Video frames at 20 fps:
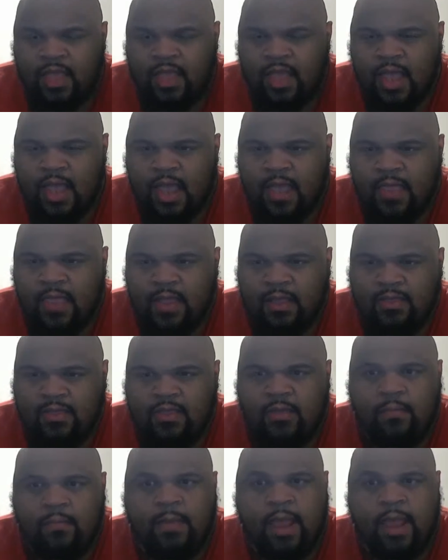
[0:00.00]
And like
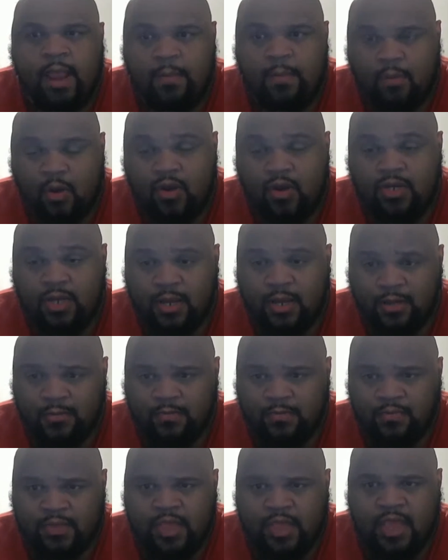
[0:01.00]
the main
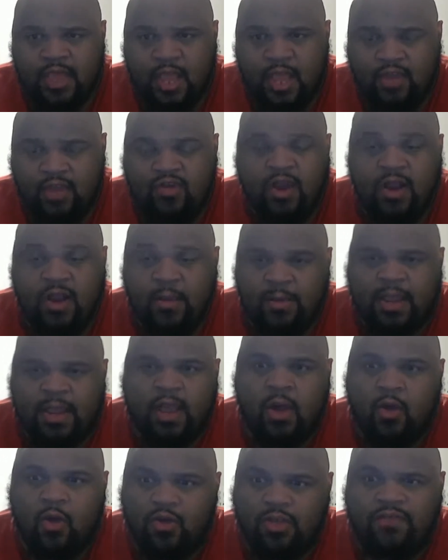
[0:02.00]
person is trying to
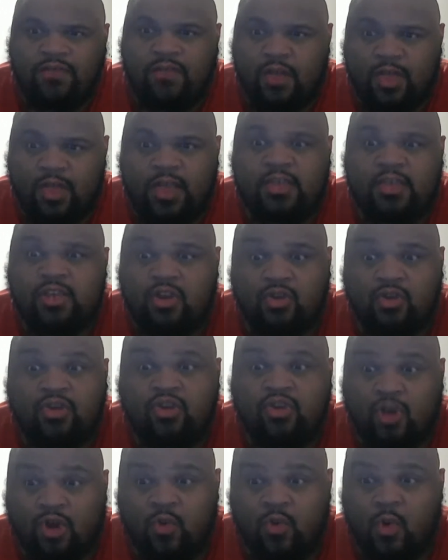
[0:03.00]
get all these villains to do
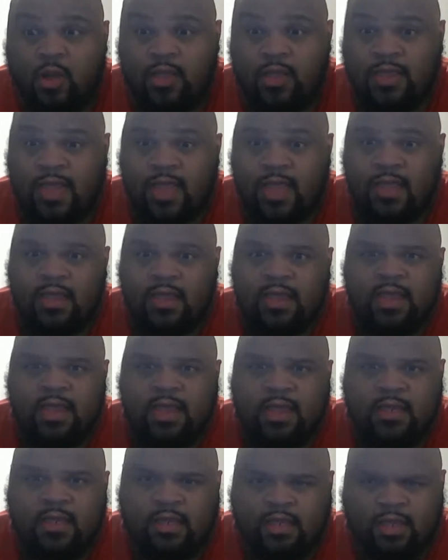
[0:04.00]
the dirty work like that.
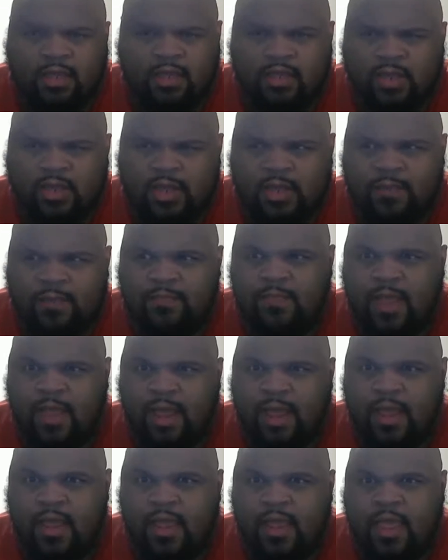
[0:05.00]
So this is like
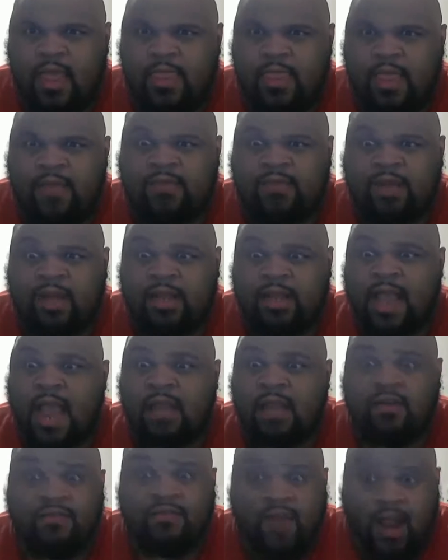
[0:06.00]
they have a lot of
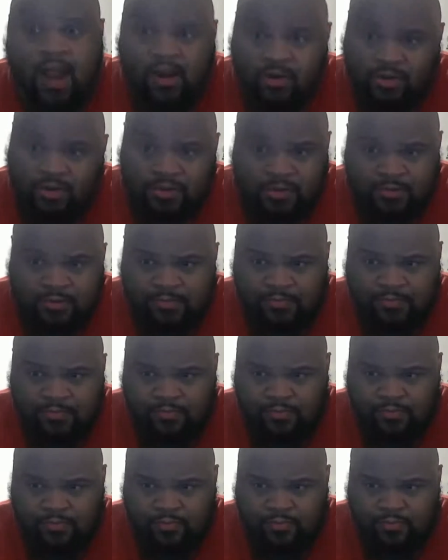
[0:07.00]
counterfires,
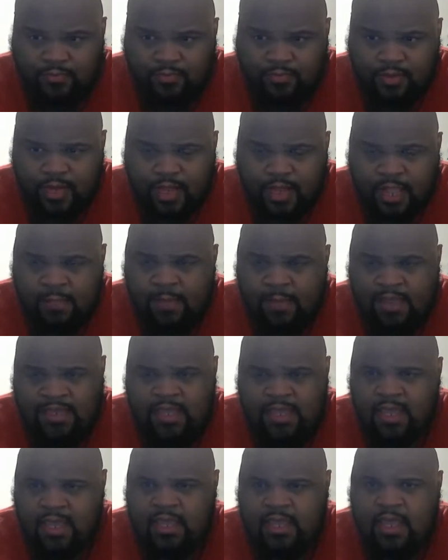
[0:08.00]
like
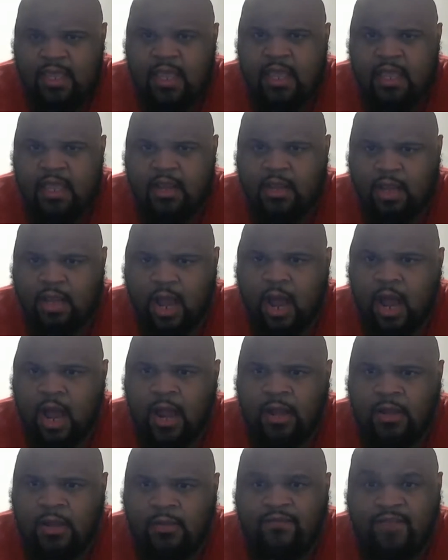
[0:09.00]
basically
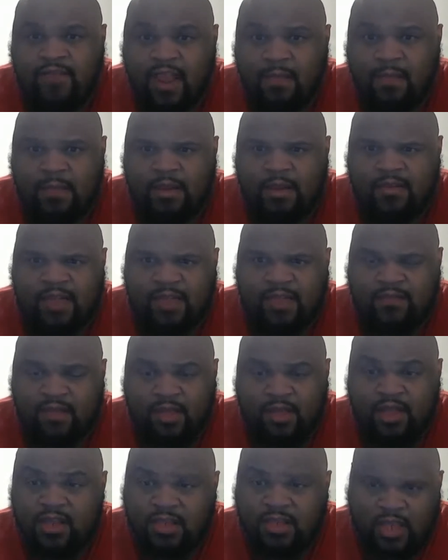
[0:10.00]
non-famous like
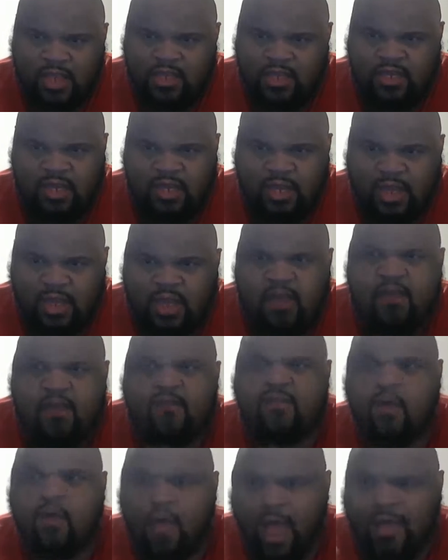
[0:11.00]
villains. They just like
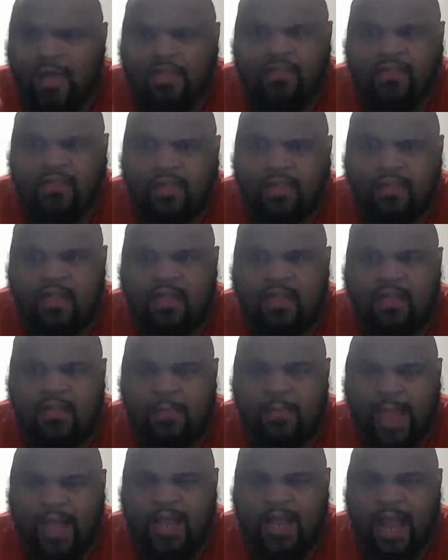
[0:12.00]
full out of it, like the
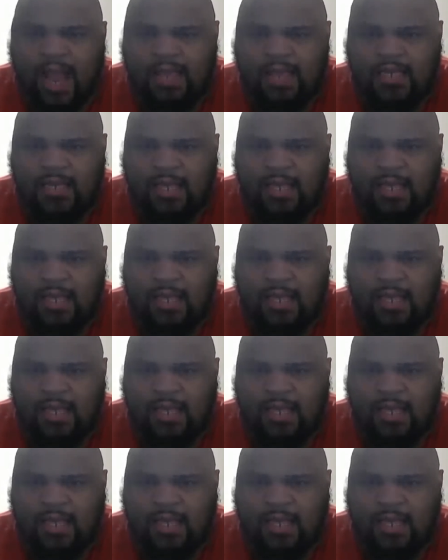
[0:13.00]
bad guys.